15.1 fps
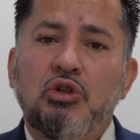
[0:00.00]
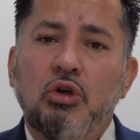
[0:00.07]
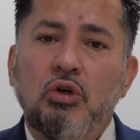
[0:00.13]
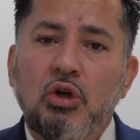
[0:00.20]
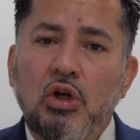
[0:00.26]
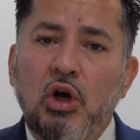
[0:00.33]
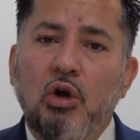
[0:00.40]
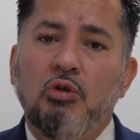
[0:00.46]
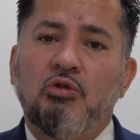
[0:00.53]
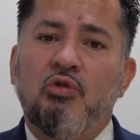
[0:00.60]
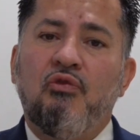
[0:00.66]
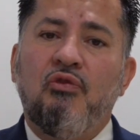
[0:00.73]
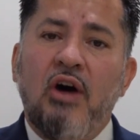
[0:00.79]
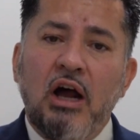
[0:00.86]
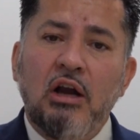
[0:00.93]
your
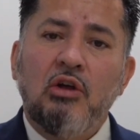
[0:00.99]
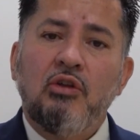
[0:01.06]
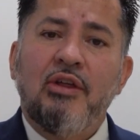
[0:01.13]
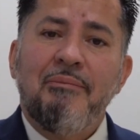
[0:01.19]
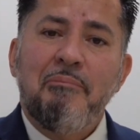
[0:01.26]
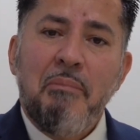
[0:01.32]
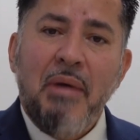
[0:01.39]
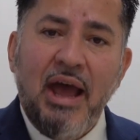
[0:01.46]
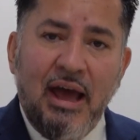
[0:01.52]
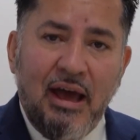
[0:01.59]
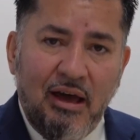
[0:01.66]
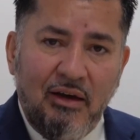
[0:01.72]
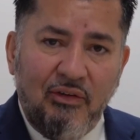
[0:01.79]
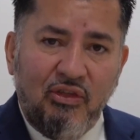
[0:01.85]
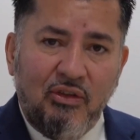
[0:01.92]
notes, follow the
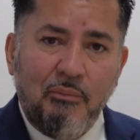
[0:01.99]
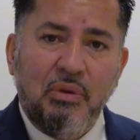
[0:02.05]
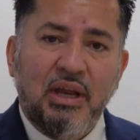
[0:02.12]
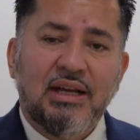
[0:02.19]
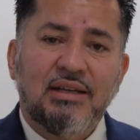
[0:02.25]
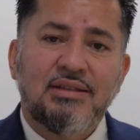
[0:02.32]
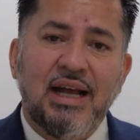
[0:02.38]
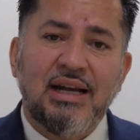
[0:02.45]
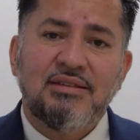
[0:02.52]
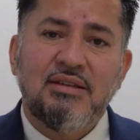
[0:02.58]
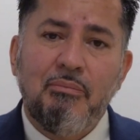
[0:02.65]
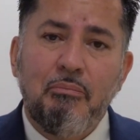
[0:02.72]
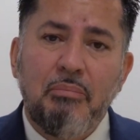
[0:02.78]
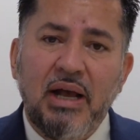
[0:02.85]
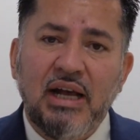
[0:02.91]
math, because that's the
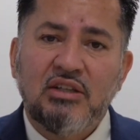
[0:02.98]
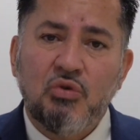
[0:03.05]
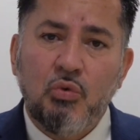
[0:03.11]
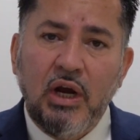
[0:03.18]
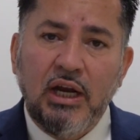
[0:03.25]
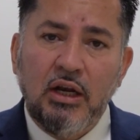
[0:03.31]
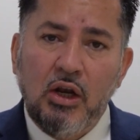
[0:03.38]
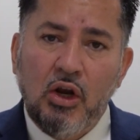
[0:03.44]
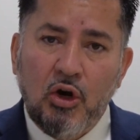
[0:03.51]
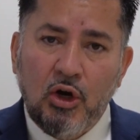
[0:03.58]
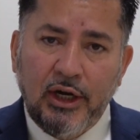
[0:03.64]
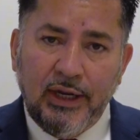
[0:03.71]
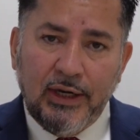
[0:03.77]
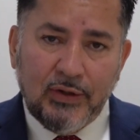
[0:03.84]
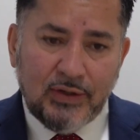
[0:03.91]
best way to
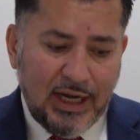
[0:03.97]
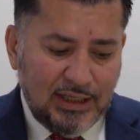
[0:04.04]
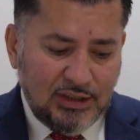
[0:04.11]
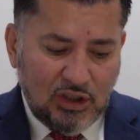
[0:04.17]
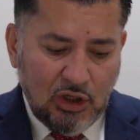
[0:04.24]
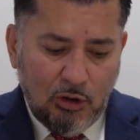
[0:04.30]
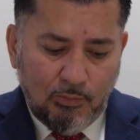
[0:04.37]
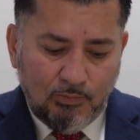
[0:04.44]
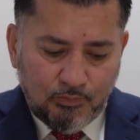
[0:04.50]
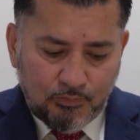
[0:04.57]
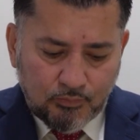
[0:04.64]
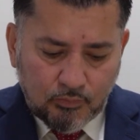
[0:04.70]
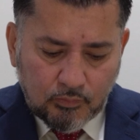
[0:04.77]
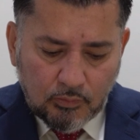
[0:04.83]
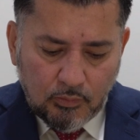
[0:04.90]
learn it. Okay, so
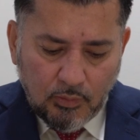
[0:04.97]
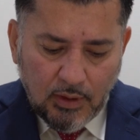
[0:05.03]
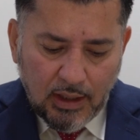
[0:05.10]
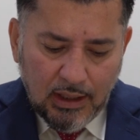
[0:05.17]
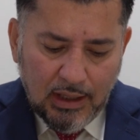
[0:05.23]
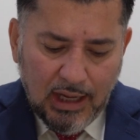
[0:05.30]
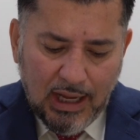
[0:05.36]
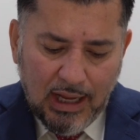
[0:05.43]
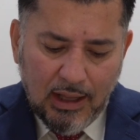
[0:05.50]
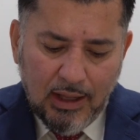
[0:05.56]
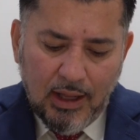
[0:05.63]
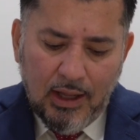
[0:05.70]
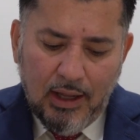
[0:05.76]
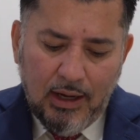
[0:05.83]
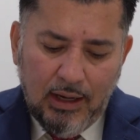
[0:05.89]

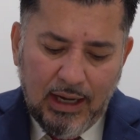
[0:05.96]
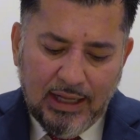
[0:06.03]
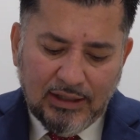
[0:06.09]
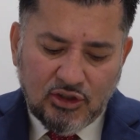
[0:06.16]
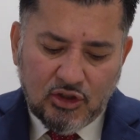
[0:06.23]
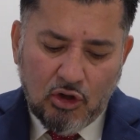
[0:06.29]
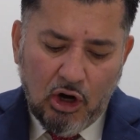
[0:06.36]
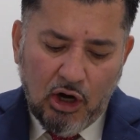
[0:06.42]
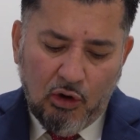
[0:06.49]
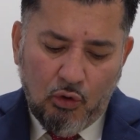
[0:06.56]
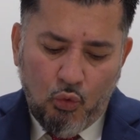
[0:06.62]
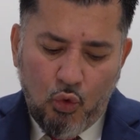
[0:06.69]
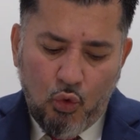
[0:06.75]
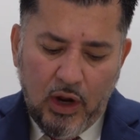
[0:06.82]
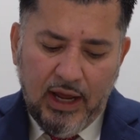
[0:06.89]
let's
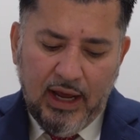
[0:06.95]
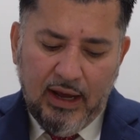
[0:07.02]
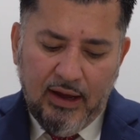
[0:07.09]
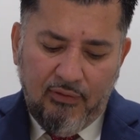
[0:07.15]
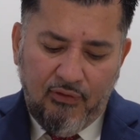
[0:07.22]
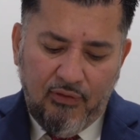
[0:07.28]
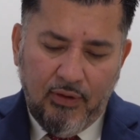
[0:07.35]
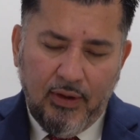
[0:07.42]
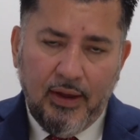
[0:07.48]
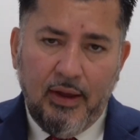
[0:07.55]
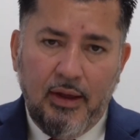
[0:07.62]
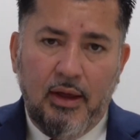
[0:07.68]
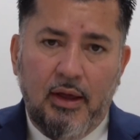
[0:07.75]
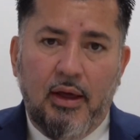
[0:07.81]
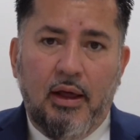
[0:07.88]
start with
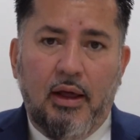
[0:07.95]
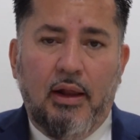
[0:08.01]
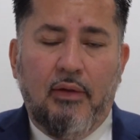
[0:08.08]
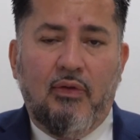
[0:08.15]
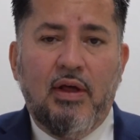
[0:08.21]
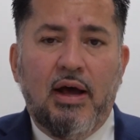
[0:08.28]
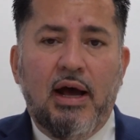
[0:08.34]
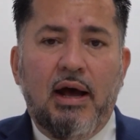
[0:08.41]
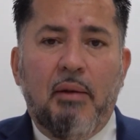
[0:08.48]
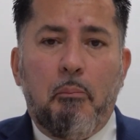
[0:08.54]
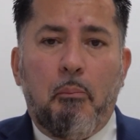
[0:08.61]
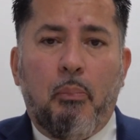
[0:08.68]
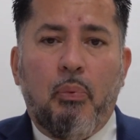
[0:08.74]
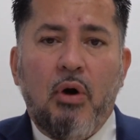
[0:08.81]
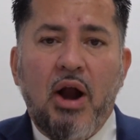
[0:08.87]
the
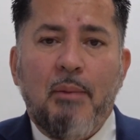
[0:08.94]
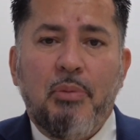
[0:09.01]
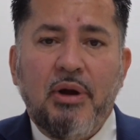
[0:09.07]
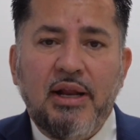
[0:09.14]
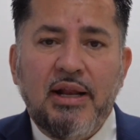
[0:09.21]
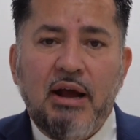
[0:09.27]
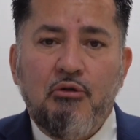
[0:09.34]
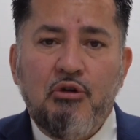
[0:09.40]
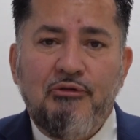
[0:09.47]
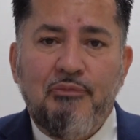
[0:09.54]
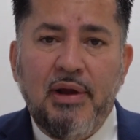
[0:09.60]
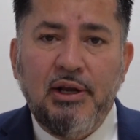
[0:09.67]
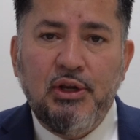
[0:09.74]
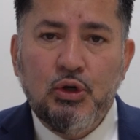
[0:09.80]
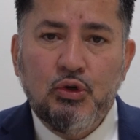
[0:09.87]
property that we've
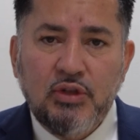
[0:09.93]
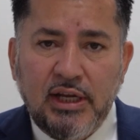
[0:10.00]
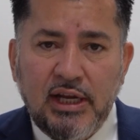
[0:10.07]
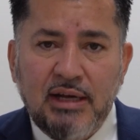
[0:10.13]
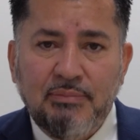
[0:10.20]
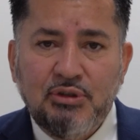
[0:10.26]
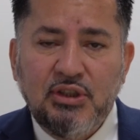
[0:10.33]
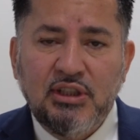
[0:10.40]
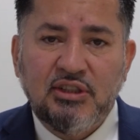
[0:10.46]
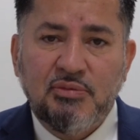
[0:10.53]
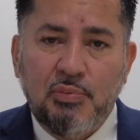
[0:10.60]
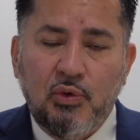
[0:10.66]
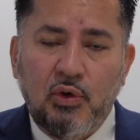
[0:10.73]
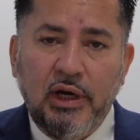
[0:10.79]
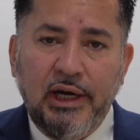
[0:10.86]
been using up to this
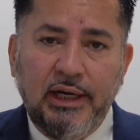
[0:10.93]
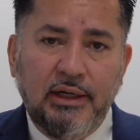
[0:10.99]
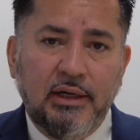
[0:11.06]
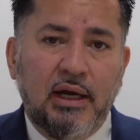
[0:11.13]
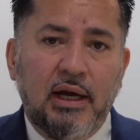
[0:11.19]
point,